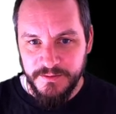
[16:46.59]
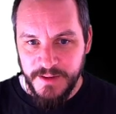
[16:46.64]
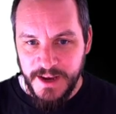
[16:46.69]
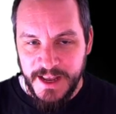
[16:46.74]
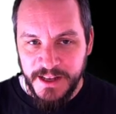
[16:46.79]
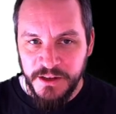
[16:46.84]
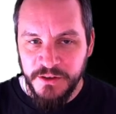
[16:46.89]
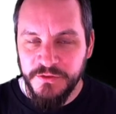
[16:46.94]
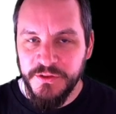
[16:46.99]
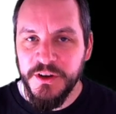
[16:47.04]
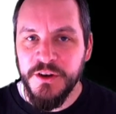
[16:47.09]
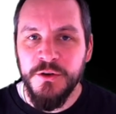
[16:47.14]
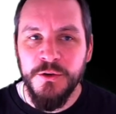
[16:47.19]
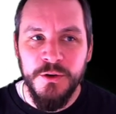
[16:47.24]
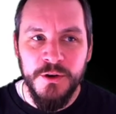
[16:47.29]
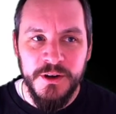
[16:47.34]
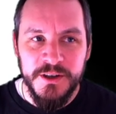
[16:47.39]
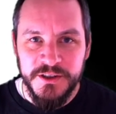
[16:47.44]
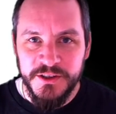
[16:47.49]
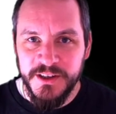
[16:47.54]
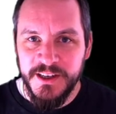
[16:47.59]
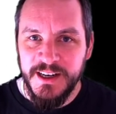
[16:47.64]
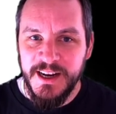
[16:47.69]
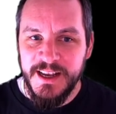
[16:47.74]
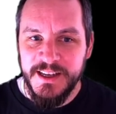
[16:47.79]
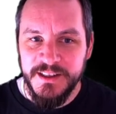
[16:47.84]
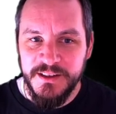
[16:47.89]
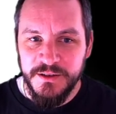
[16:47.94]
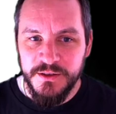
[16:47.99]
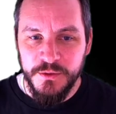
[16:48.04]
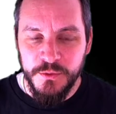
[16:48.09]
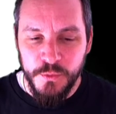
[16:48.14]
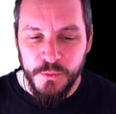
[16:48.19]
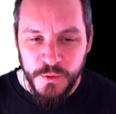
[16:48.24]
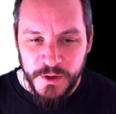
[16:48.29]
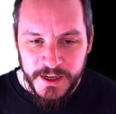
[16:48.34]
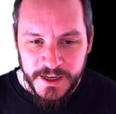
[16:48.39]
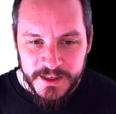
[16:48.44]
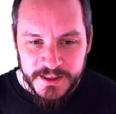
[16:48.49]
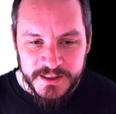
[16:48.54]
end of the course or the last
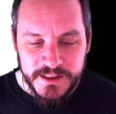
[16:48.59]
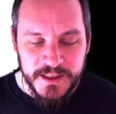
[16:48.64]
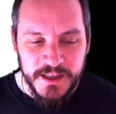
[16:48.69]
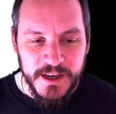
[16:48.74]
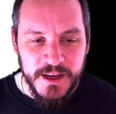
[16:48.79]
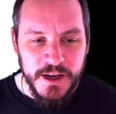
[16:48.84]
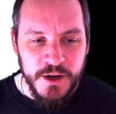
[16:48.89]
weeks.